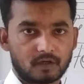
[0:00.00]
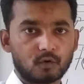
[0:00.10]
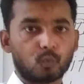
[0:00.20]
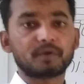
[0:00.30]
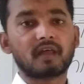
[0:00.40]

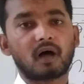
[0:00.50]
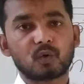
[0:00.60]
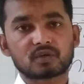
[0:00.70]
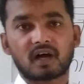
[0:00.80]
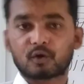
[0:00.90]

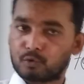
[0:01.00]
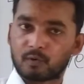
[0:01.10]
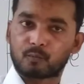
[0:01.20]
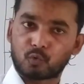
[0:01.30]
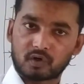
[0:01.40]
Without a group
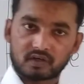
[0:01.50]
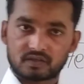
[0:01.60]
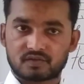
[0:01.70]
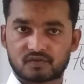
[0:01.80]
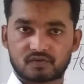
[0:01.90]
of
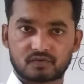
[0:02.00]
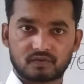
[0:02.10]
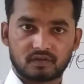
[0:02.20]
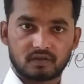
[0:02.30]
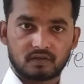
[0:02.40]
words,
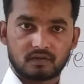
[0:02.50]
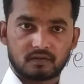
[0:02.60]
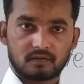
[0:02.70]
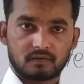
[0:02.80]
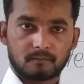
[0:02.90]

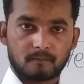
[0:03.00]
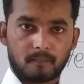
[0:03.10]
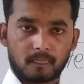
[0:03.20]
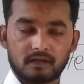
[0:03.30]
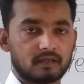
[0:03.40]

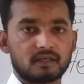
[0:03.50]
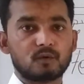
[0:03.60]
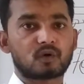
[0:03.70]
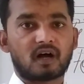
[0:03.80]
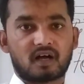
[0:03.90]

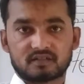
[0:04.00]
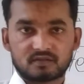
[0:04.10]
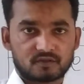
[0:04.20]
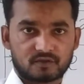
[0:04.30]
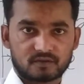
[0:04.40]
you
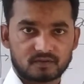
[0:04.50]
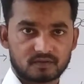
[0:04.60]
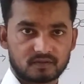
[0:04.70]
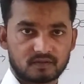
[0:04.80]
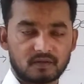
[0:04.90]
can't
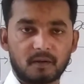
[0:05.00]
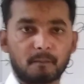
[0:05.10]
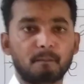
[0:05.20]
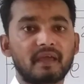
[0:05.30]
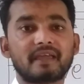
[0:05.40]

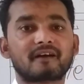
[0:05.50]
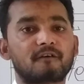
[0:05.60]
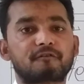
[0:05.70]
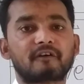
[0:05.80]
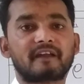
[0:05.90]
make a
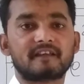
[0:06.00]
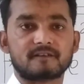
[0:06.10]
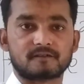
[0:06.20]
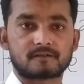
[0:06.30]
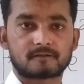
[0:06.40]

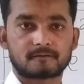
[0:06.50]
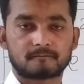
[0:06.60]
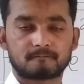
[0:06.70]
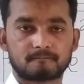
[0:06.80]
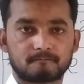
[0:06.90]
phrase.
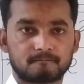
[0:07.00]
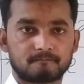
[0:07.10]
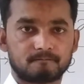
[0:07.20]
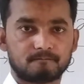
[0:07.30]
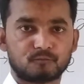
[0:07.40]

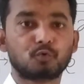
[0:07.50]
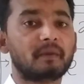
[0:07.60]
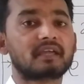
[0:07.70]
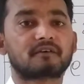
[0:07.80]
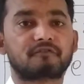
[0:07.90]
To
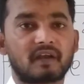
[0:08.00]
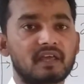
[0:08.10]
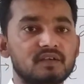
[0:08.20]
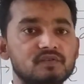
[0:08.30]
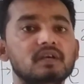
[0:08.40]
make a
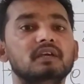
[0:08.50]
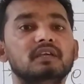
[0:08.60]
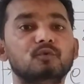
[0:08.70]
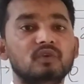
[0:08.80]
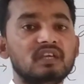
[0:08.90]
phrase,
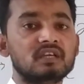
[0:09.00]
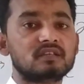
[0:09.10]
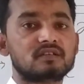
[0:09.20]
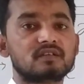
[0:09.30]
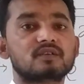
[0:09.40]
you
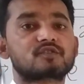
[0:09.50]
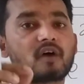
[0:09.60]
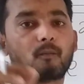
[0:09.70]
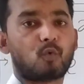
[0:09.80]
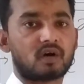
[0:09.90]
need
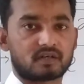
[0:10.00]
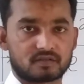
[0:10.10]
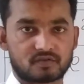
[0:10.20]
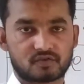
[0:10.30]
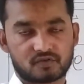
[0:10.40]
some
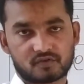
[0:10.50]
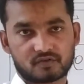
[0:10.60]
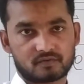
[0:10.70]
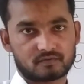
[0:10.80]
words.